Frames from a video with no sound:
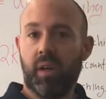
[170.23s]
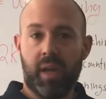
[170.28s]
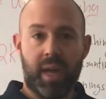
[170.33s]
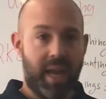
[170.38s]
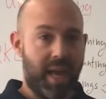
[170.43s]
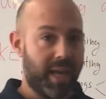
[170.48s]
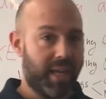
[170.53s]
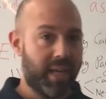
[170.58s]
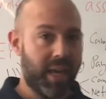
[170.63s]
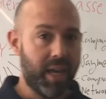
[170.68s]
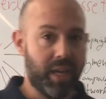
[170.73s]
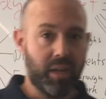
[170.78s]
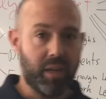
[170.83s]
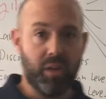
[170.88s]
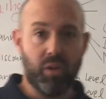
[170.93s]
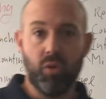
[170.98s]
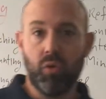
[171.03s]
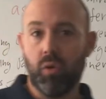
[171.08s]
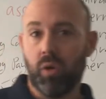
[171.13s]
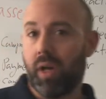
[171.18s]
again,
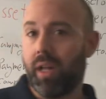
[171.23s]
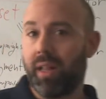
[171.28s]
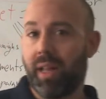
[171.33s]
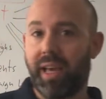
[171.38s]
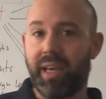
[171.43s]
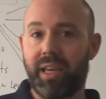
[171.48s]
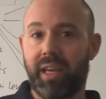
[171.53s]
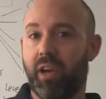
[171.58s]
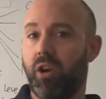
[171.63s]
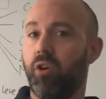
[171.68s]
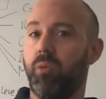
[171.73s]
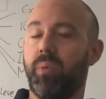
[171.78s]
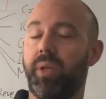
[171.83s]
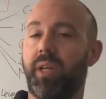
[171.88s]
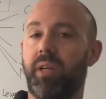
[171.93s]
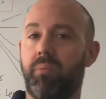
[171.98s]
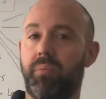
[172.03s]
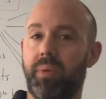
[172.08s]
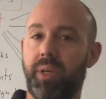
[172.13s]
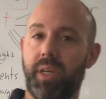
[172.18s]
you, like
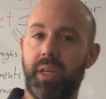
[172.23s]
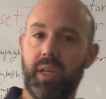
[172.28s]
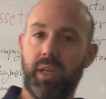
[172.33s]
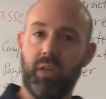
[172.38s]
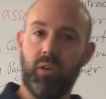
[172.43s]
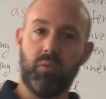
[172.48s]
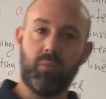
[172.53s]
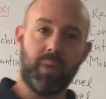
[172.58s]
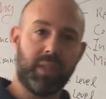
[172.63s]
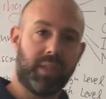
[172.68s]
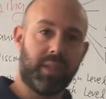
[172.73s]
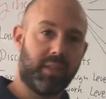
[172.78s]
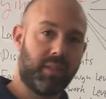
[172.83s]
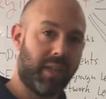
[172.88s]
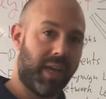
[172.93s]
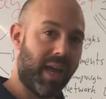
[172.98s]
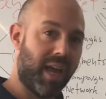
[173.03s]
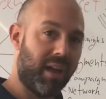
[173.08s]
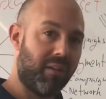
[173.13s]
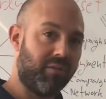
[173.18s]
Airbnb, you must
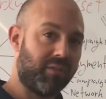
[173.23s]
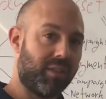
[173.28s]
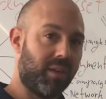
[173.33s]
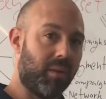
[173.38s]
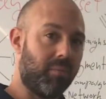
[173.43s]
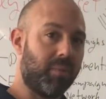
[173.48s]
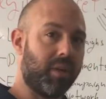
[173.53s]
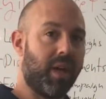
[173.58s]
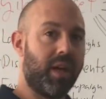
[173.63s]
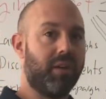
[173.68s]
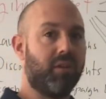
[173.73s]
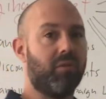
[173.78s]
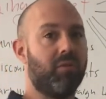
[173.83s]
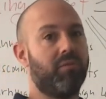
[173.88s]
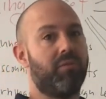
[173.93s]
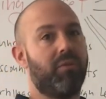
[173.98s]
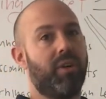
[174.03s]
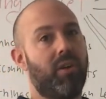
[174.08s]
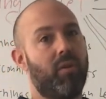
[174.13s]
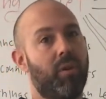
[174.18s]
have some kind
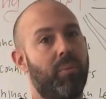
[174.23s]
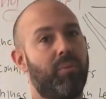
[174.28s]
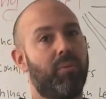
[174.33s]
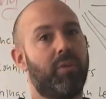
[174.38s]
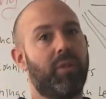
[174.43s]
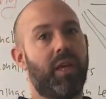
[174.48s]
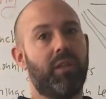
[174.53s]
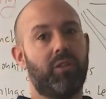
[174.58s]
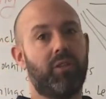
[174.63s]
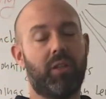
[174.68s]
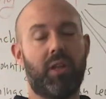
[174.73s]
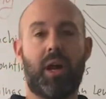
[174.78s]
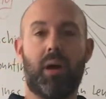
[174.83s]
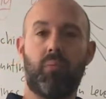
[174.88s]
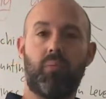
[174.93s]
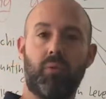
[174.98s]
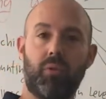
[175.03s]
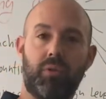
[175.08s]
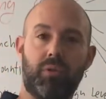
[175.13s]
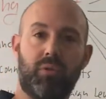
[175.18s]
of reputation
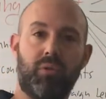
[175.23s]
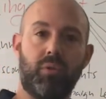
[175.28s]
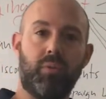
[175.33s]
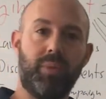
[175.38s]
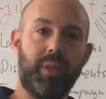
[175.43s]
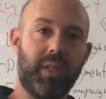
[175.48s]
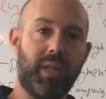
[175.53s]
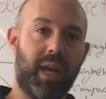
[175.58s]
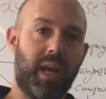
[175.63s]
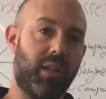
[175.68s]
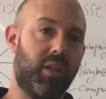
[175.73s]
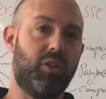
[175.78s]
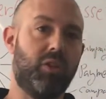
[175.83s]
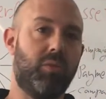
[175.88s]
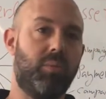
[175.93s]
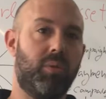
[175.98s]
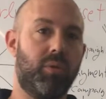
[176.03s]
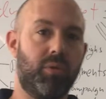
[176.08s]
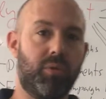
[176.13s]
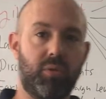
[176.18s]
upwards to be
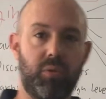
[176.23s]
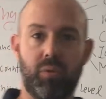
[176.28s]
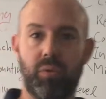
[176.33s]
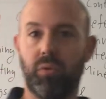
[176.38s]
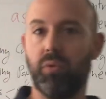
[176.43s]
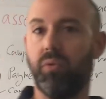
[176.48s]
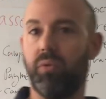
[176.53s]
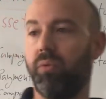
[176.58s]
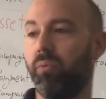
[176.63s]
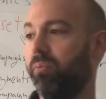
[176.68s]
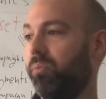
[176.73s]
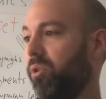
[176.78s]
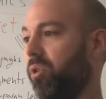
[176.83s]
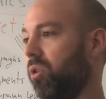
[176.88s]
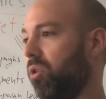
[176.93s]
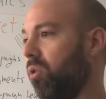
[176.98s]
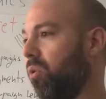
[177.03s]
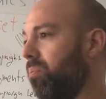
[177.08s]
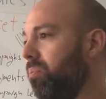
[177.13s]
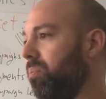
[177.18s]
eligible to,
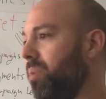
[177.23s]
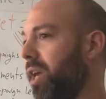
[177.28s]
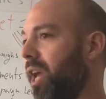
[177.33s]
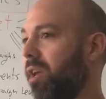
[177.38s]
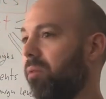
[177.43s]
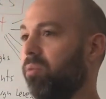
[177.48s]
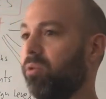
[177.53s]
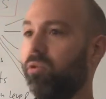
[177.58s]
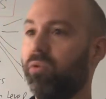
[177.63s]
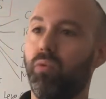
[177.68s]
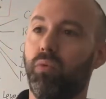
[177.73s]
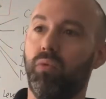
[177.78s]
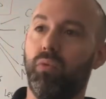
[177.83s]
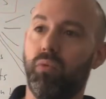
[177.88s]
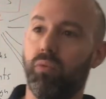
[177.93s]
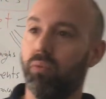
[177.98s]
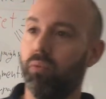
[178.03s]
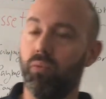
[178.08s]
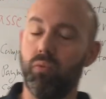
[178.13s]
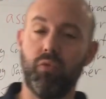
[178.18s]
be able to
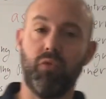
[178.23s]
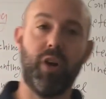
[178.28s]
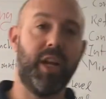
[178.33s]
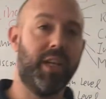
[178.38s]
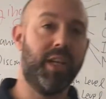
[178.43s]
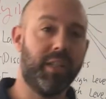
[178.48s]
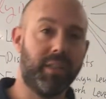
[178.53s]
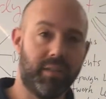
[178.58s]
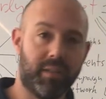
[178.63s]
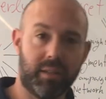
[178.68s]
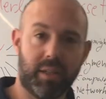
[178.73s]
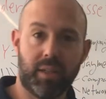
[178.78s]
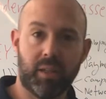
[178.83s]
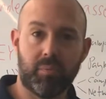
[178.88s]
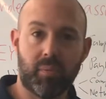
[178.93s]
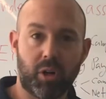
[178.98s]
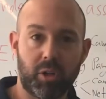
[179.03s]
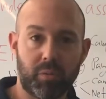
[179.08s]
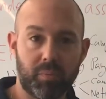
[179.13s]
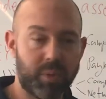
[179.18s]
rent an
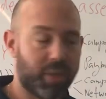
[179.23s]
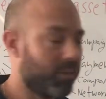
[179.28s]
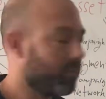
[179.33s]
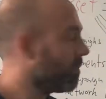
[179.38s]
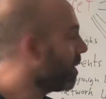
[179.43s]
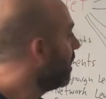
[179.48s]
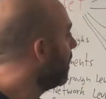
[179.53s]
apartment.